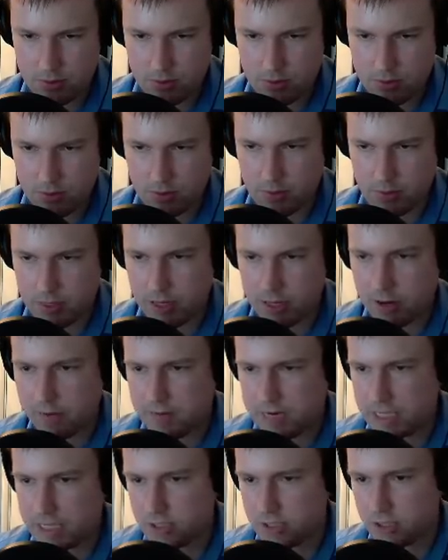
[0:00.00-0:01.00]
Oh, now I have an
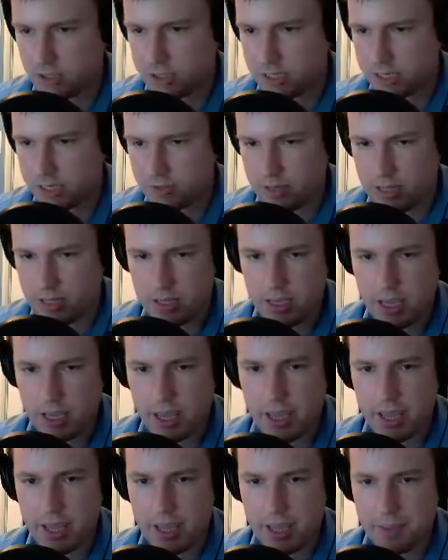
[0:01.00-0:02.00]
ice colony as well.
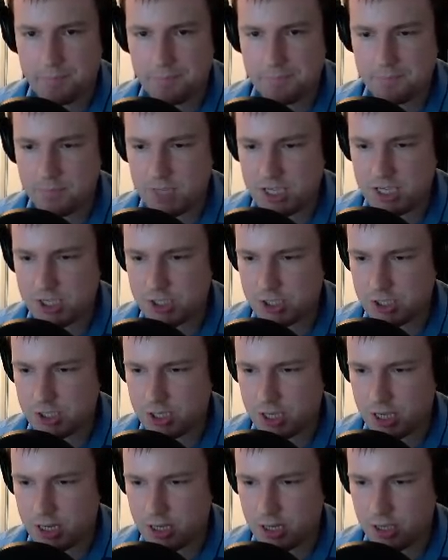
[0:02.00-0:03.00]
This
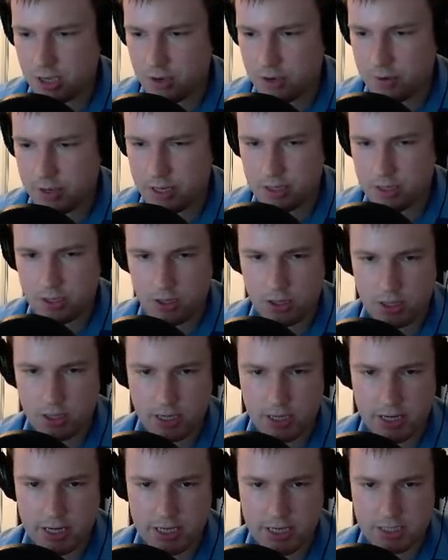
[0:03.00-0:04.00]
can go and
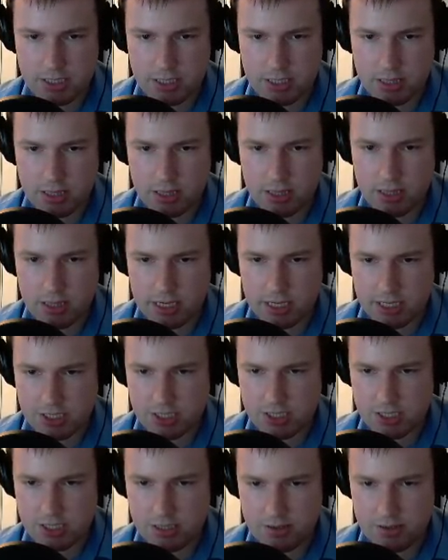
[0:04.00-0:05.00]
colonize this.